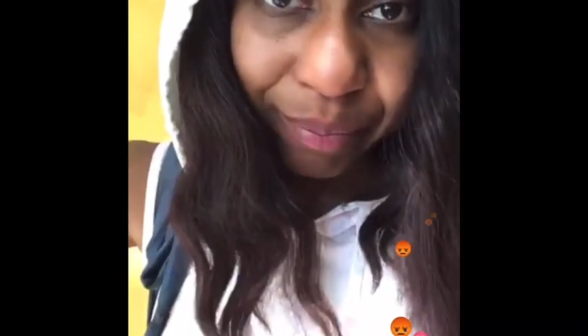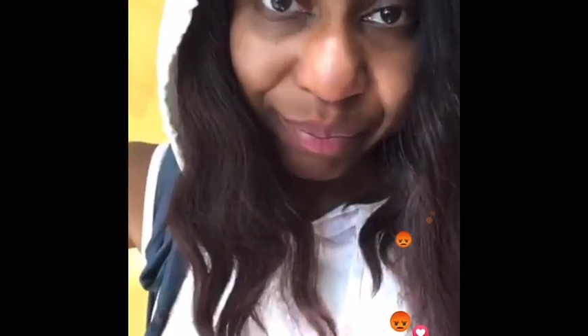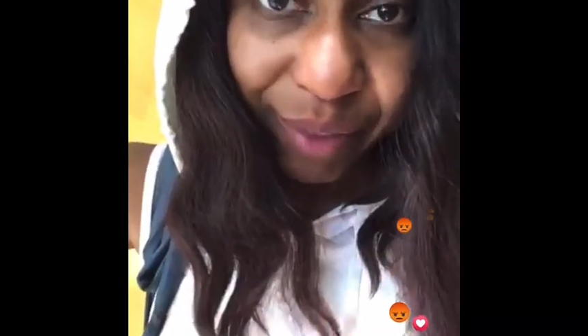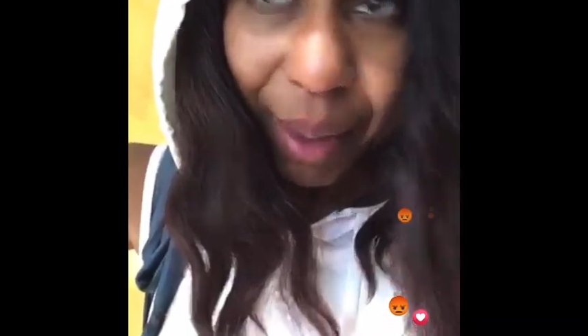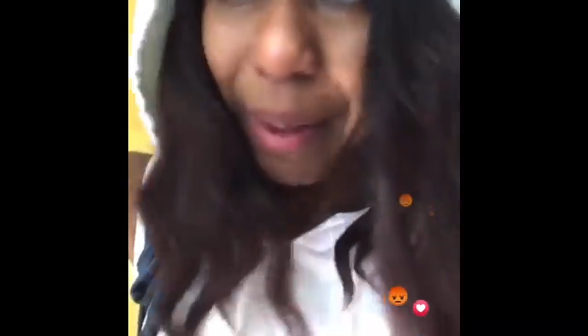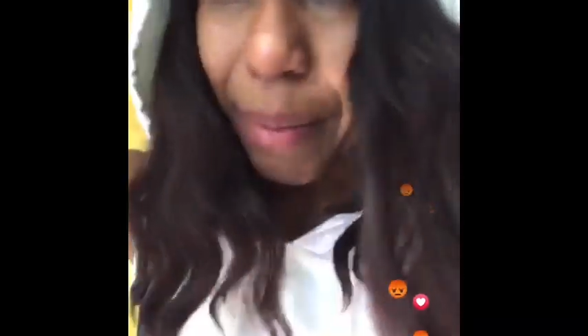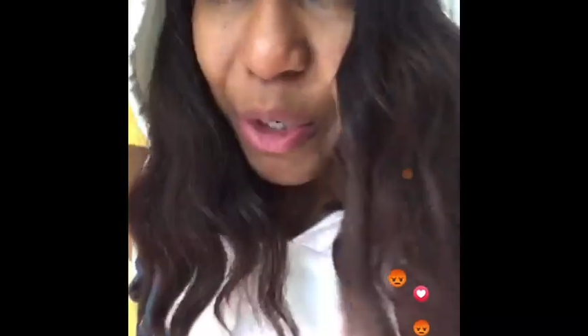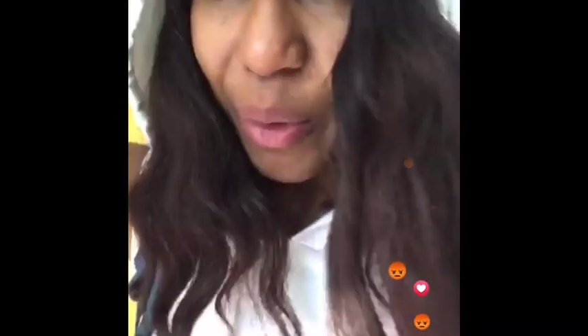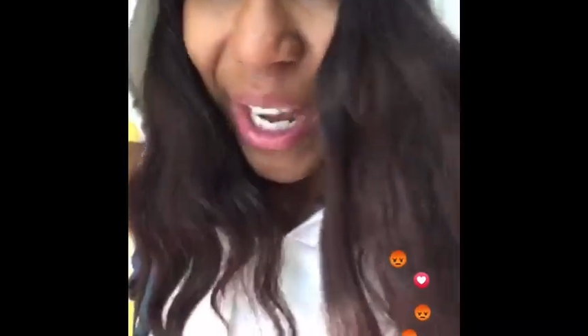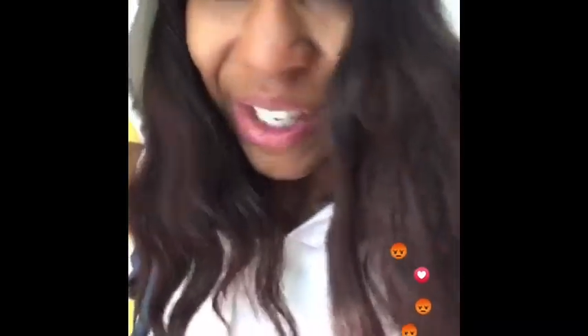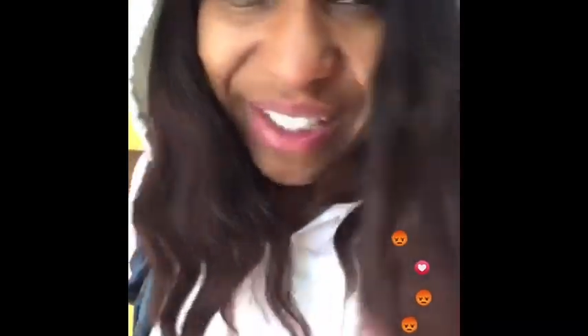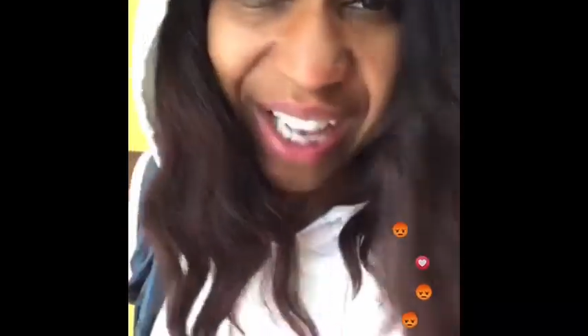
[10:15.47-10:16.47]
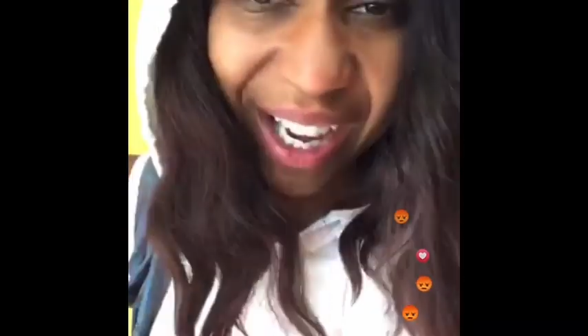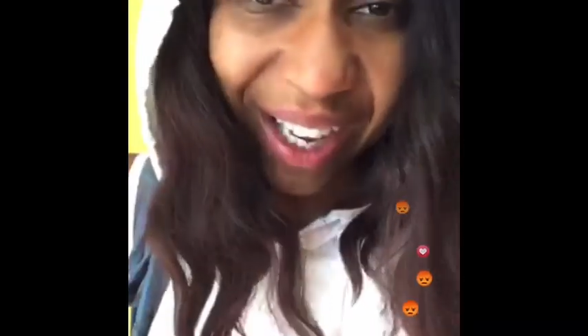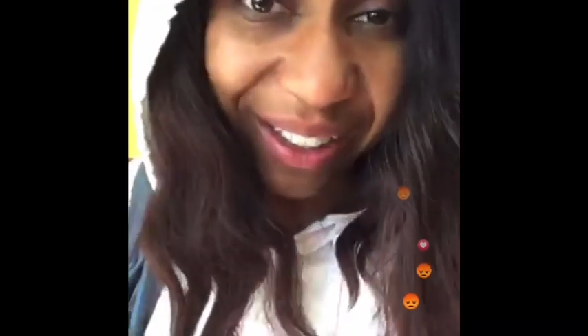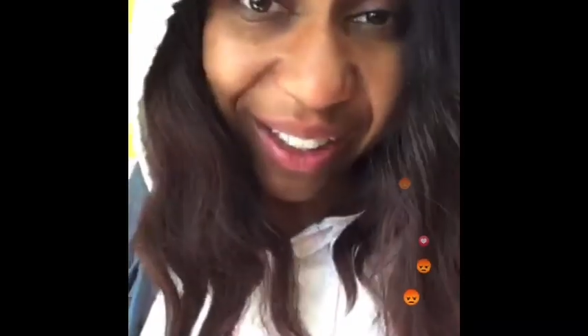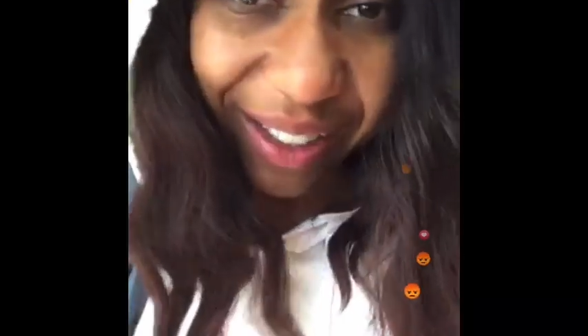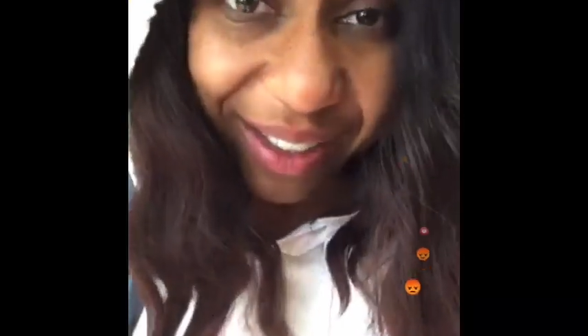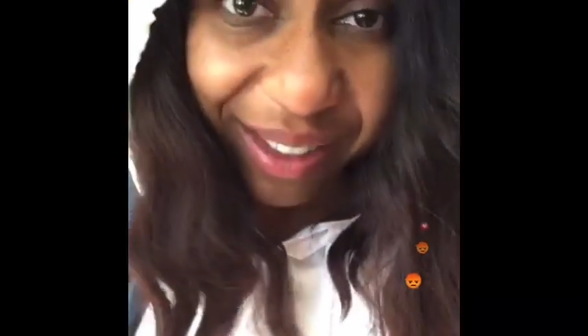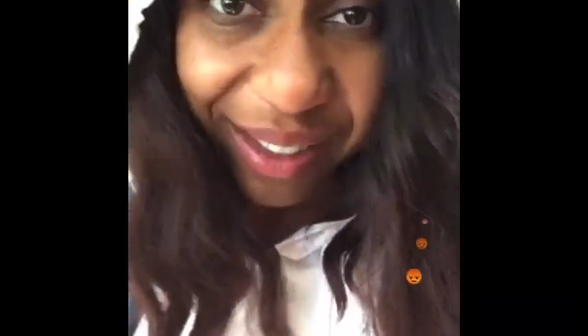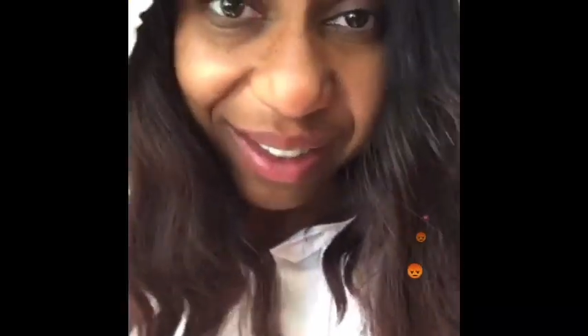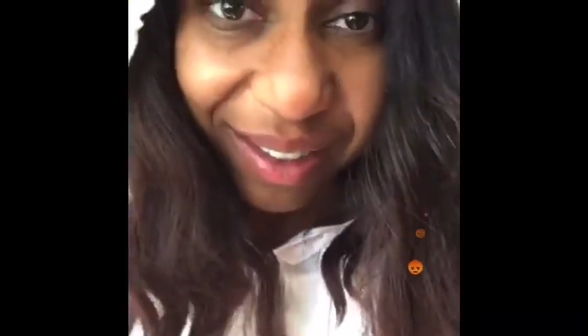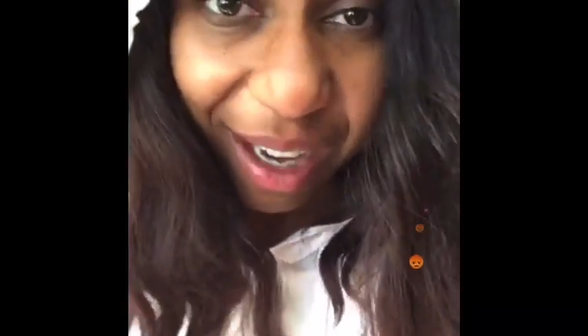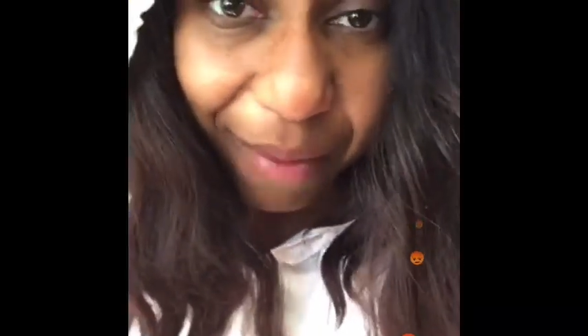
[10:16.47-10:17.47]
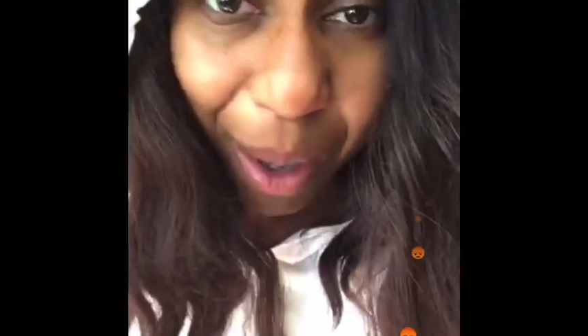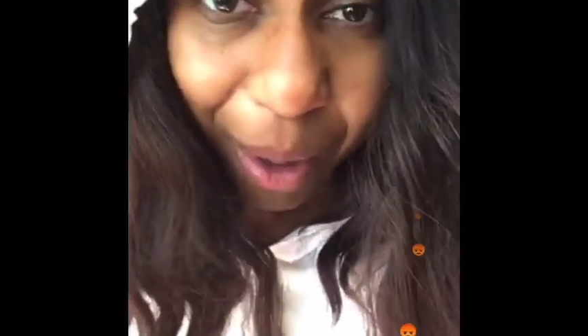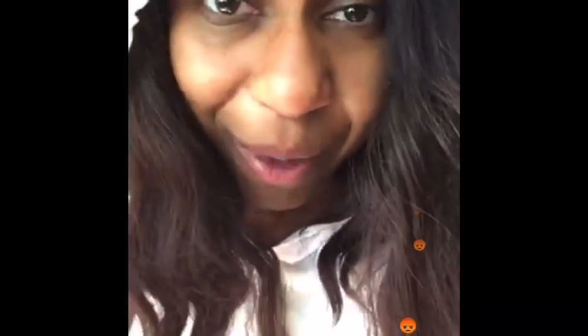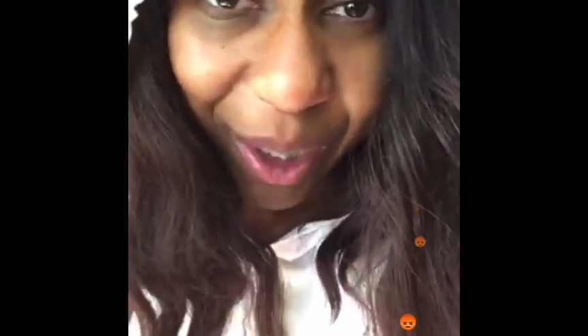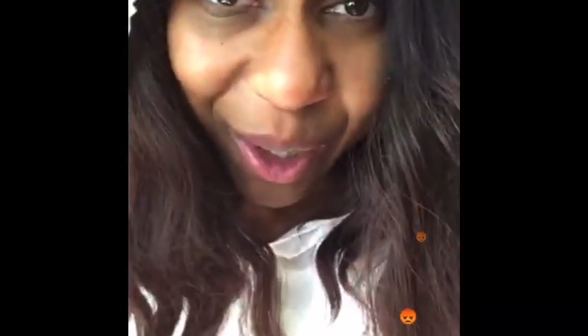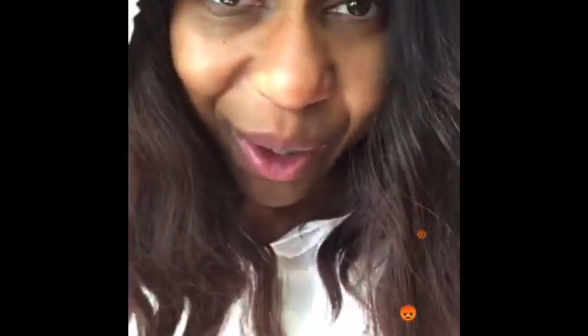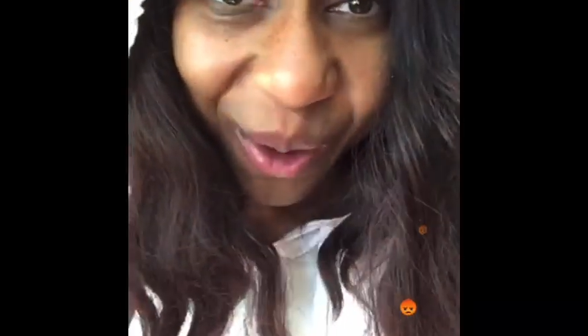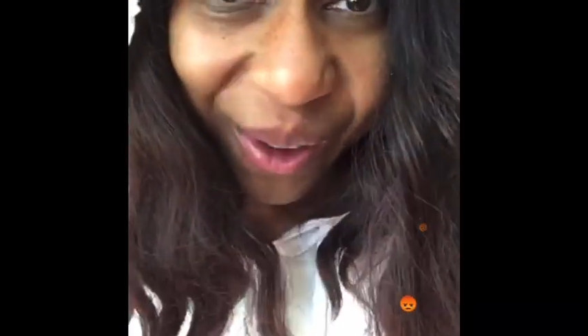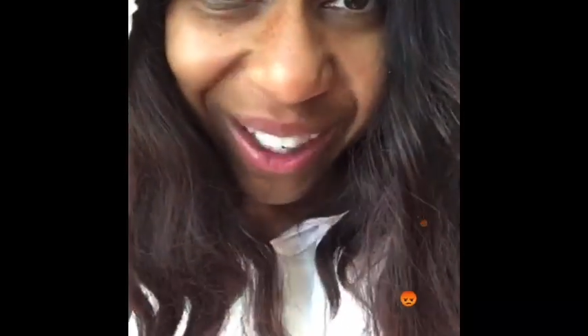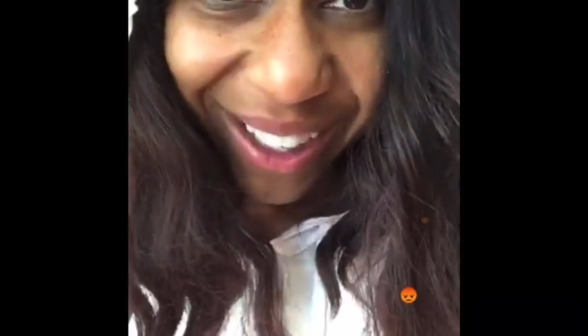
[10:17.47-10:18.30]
But I'm going to do it outside because I'm already annoyed.